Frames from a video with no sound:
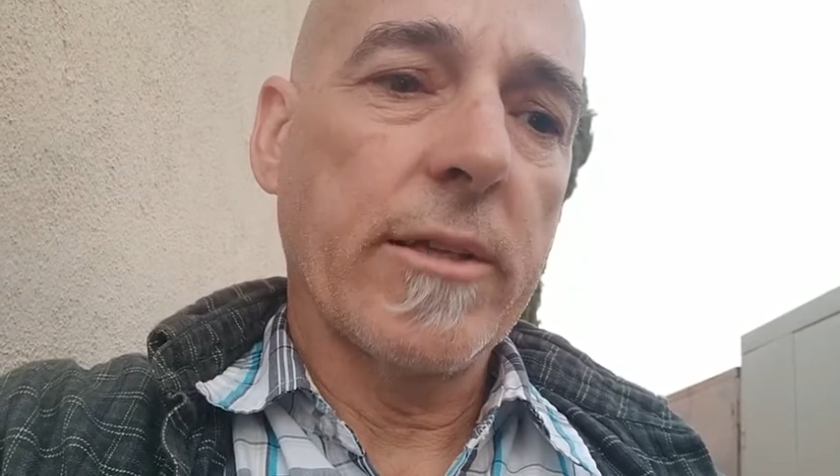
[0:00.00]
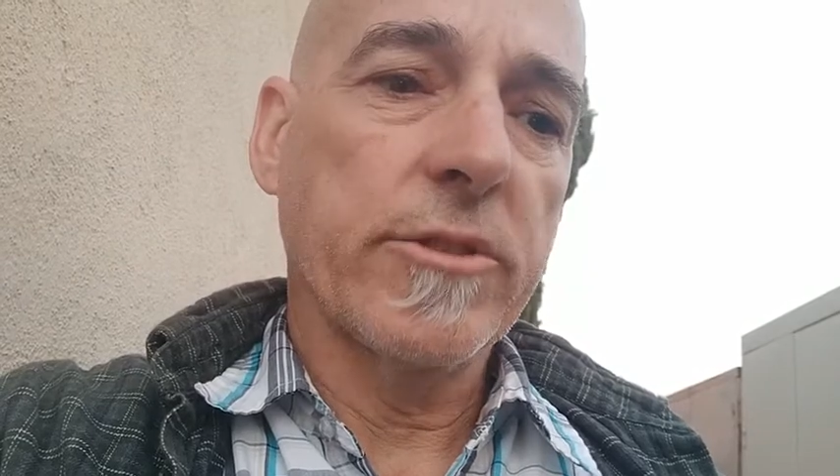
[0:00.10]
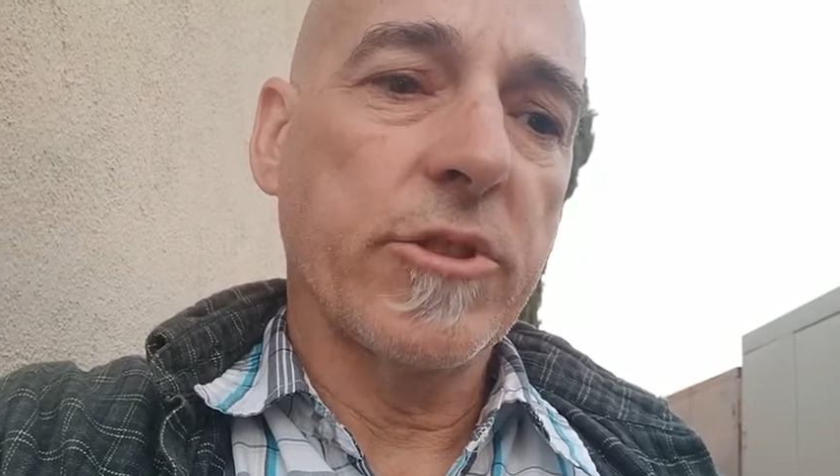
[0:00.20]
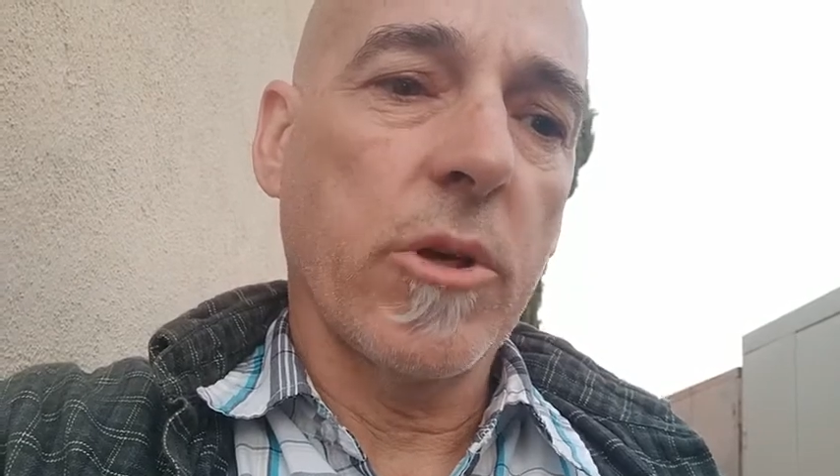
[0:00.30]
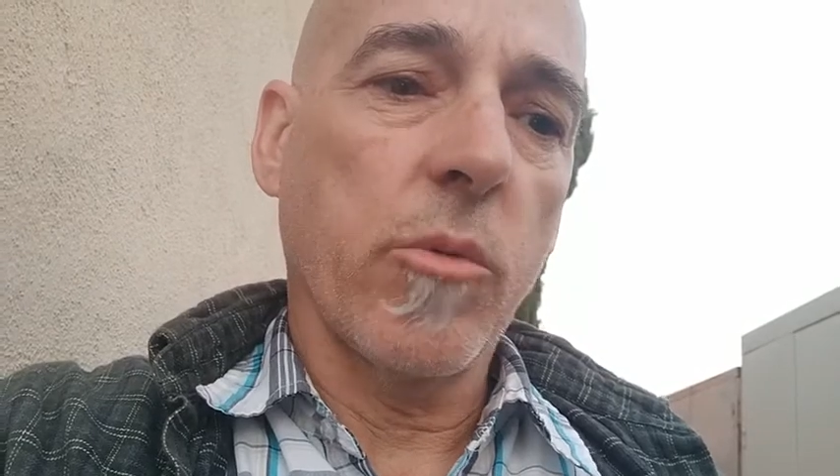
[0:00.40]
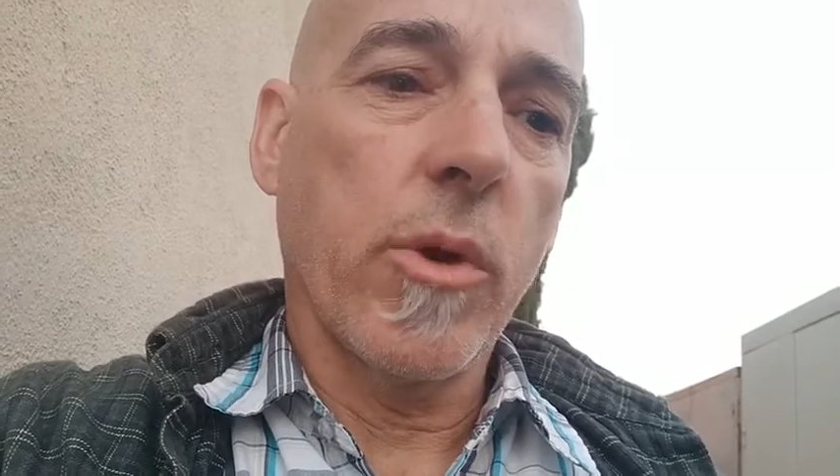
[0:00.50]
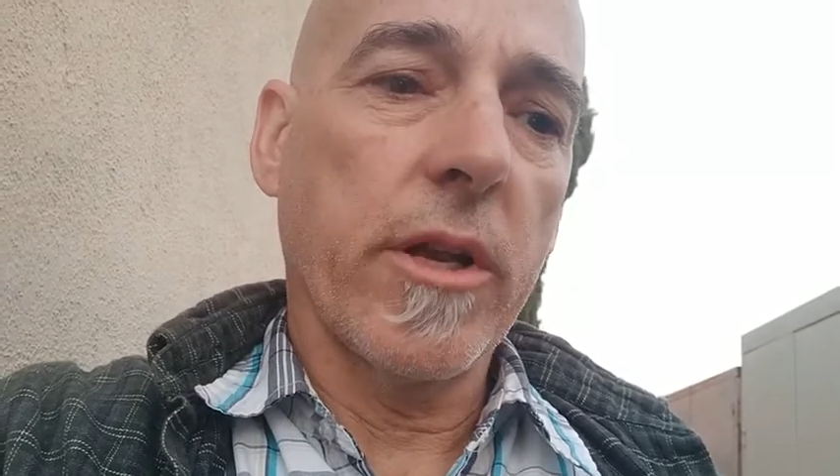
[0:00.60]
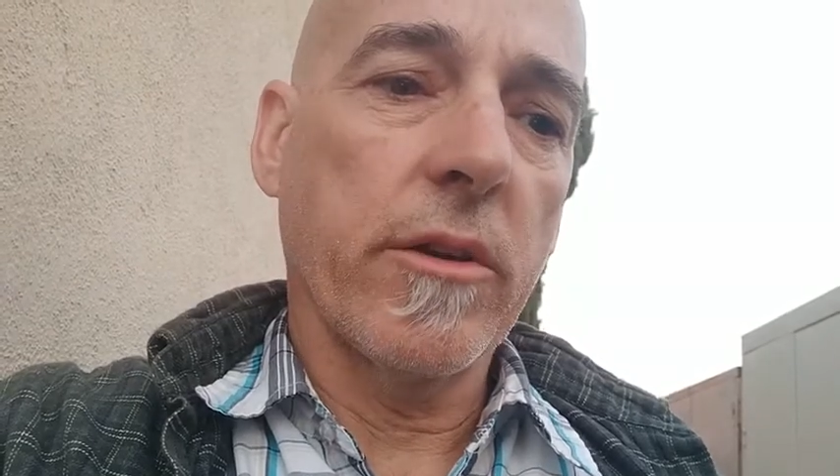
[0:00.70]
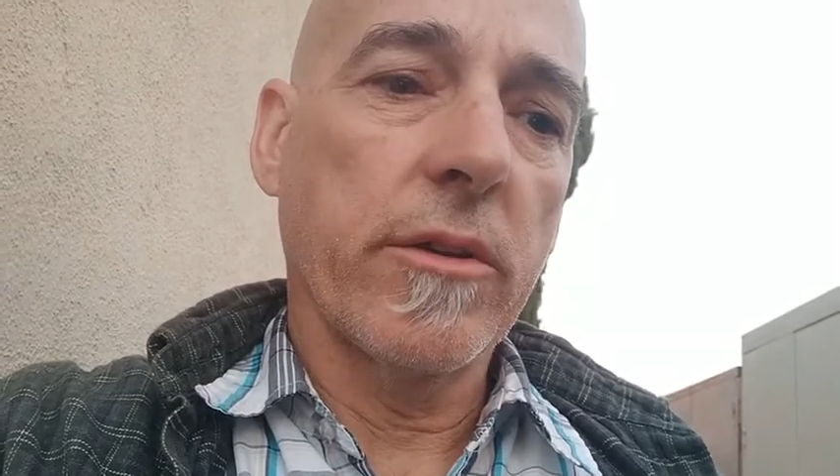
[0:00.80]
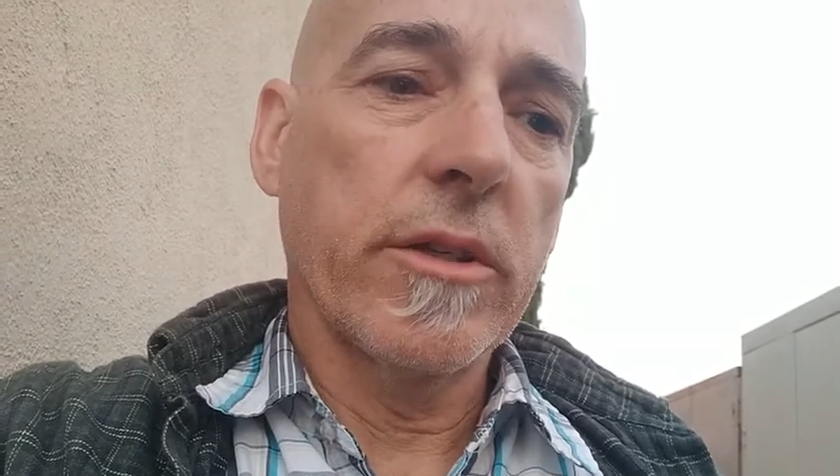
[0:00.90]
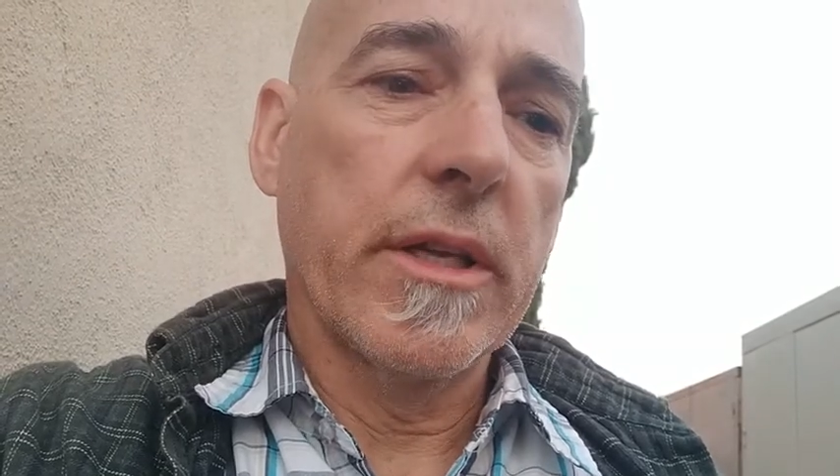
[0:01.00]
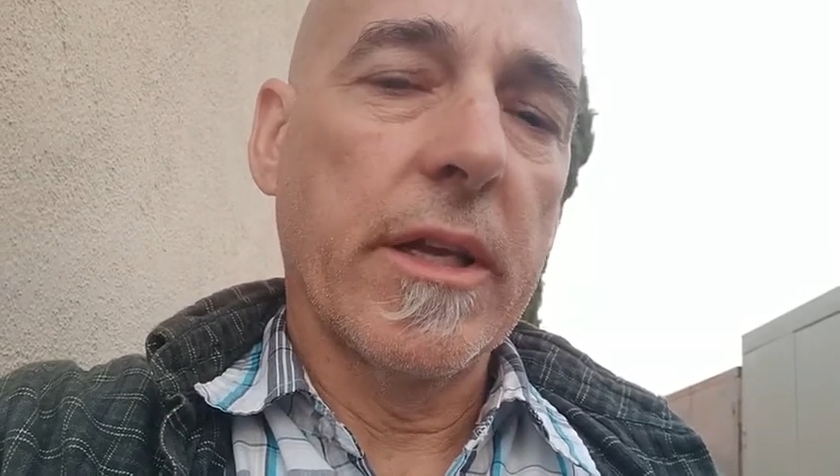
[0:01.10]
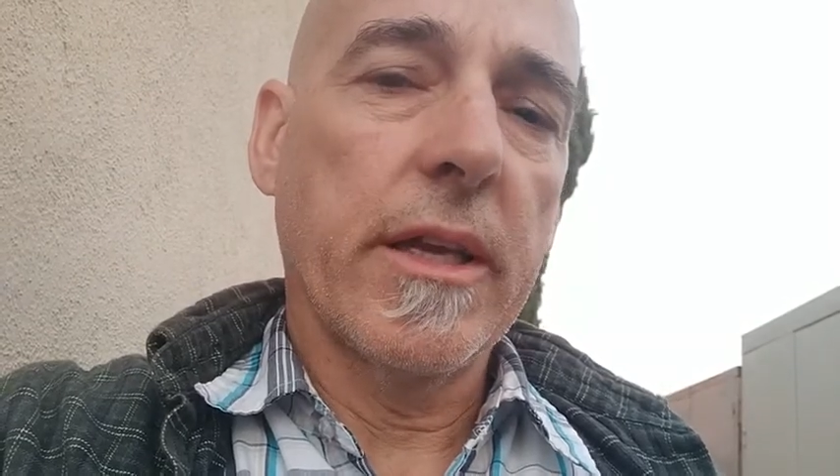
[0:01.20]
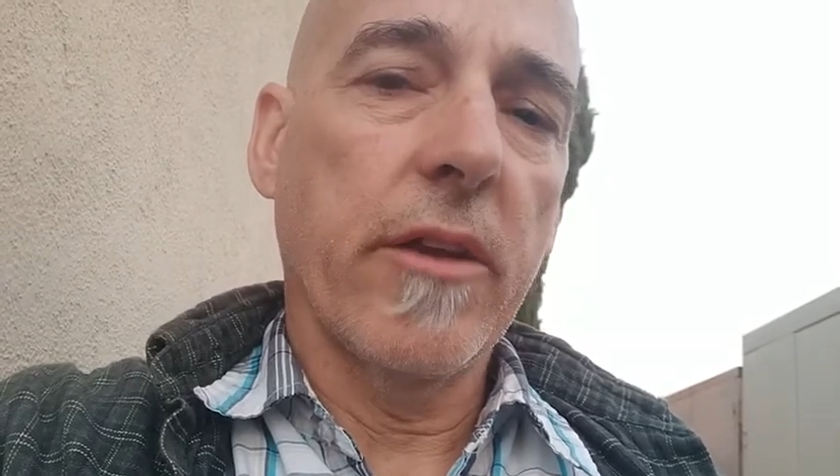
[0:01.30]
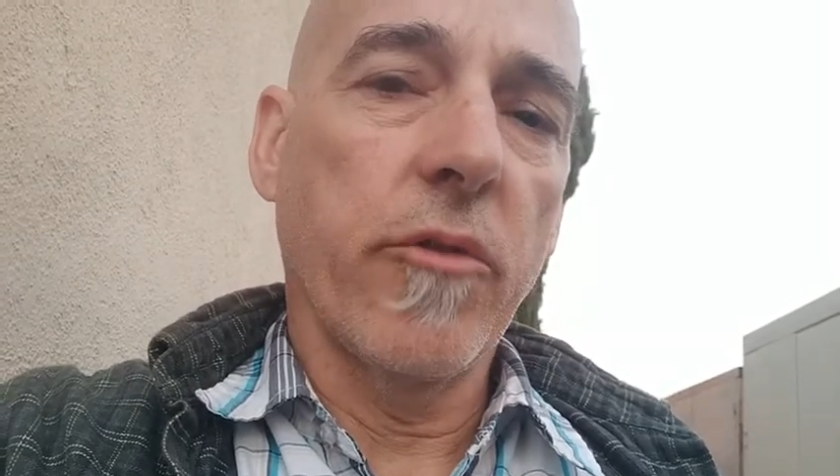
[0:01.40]
so I want to
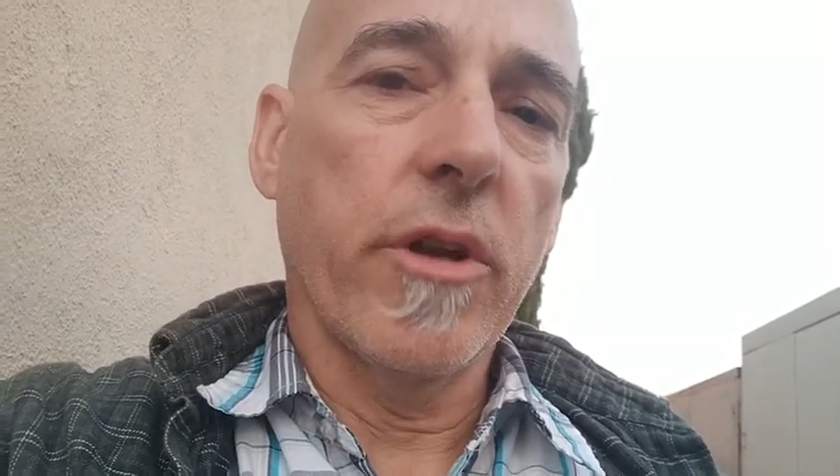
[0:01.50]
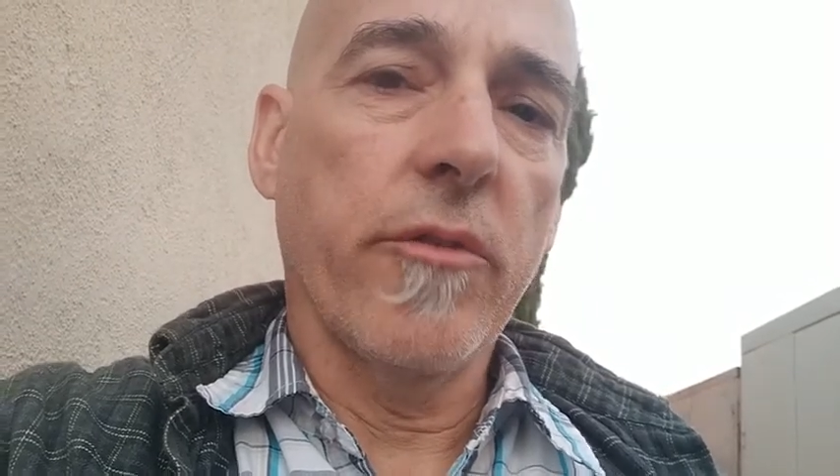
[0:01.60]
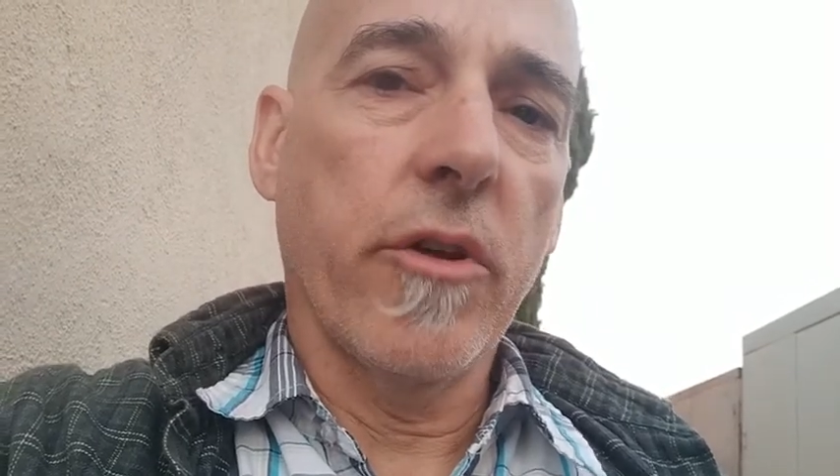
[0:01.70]
get rid of